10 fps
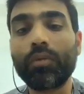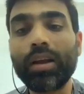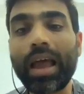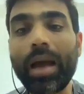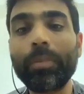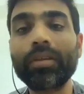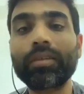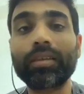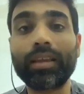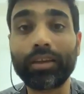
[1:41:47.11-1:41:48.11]
what
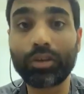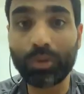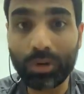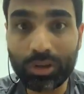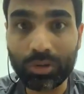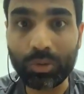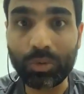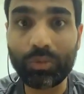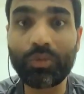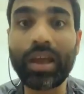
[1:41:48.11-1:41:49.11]
happens is, as I told
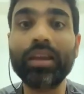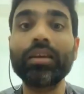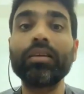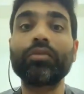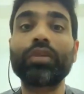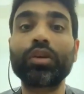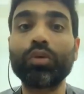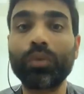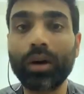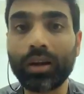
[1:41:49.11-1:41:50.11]
you, when we
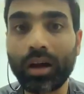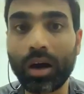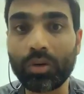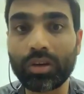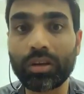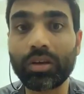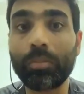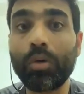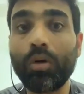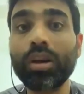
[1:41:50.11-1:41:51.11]
do workout,
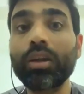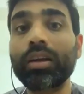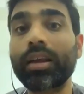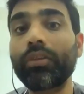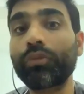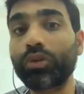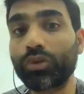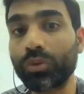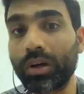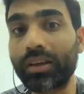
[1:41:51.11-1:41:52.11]
your body craves for
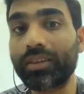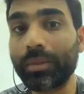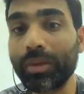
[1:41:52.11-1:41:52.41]
sugar.